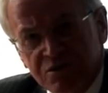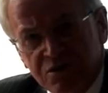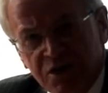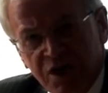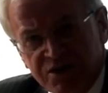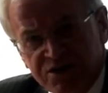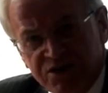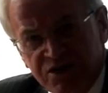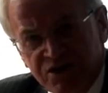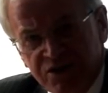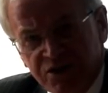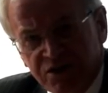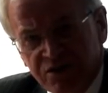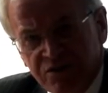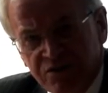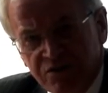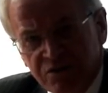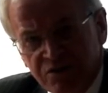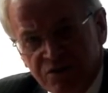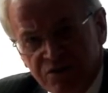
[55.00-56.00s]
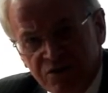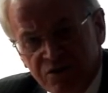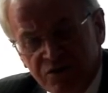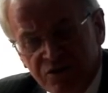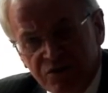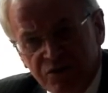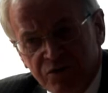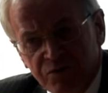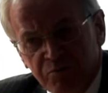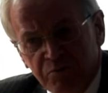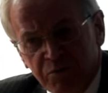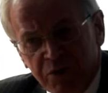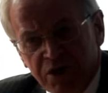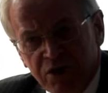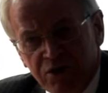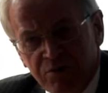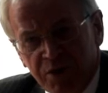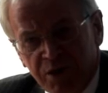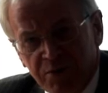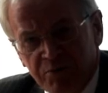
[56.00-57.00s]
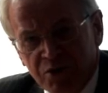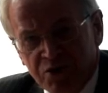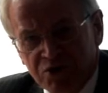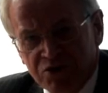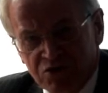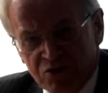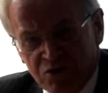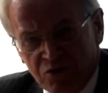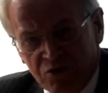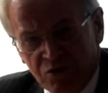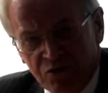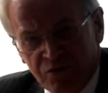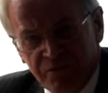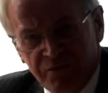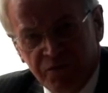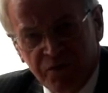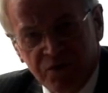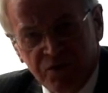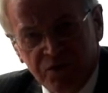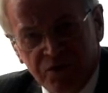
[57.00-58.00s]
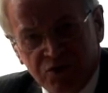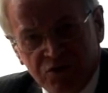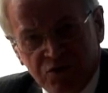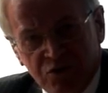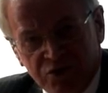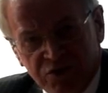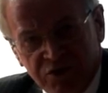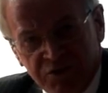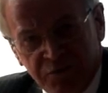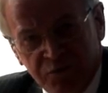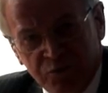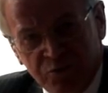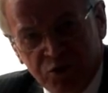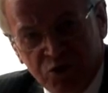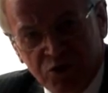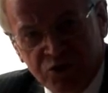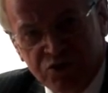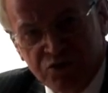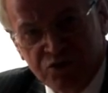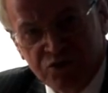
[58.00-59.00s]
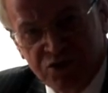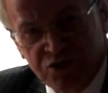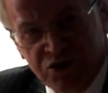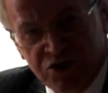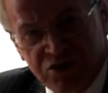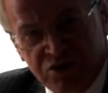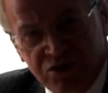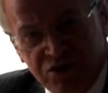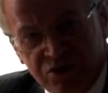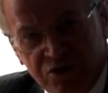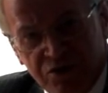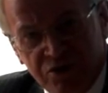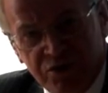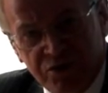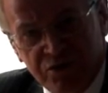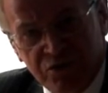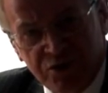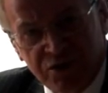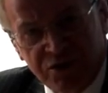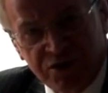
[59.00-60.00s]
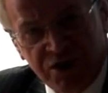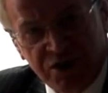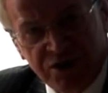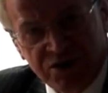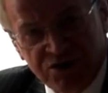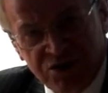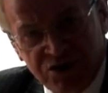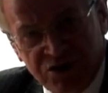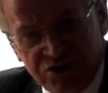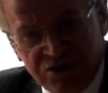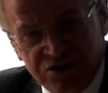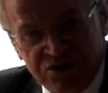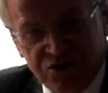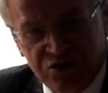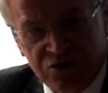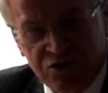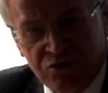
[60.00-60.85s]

last hearing, many members of the Scottish Football Association and other organisations,